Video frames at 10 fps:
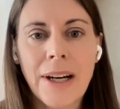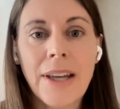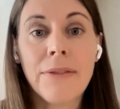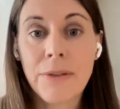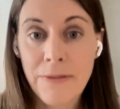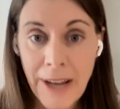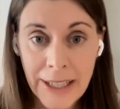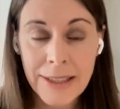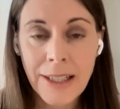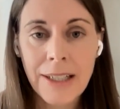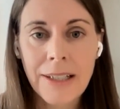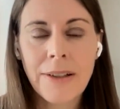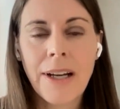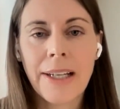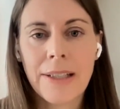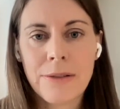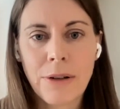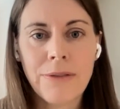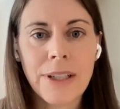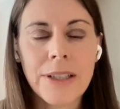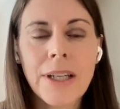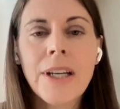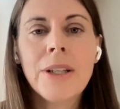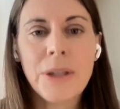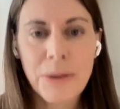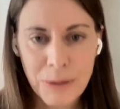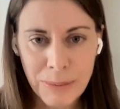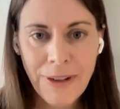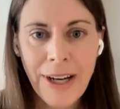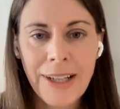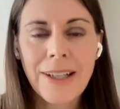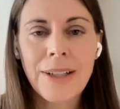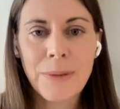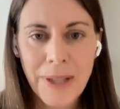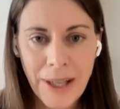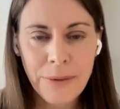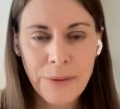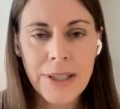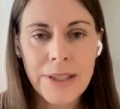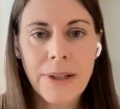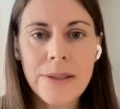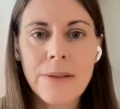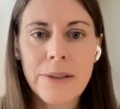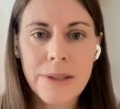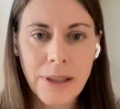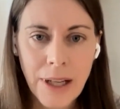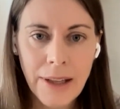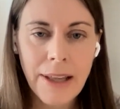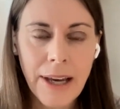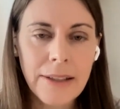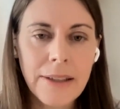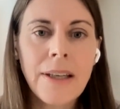if you're vaccinated against COVID, you will be fine and you will get through this, right? So there's a lot of that.